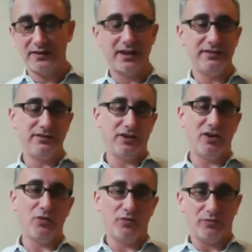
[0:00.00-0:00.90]
And
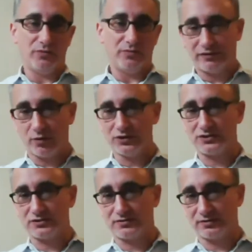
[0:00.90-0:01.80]
then, of
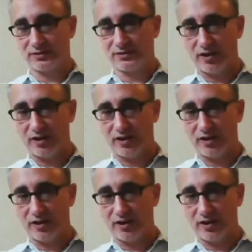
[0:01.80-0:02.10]
course,